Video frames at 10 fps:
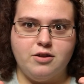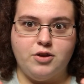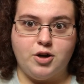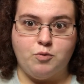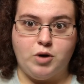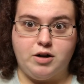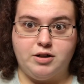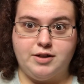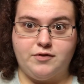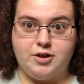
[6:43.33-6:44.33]
they're
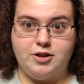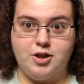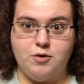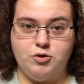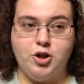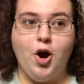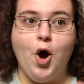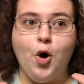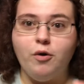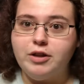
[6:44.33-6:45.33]
wearing different clothes.
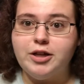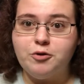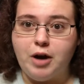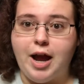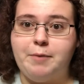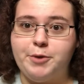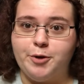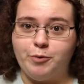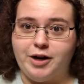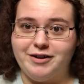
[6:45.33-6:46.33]
Holy crap,
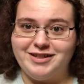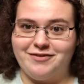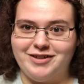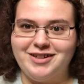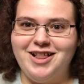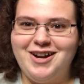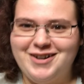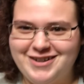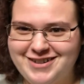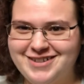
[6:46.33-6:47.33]
they're wearing different
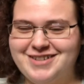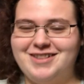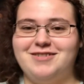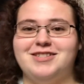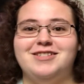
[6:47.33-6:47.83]
clothes.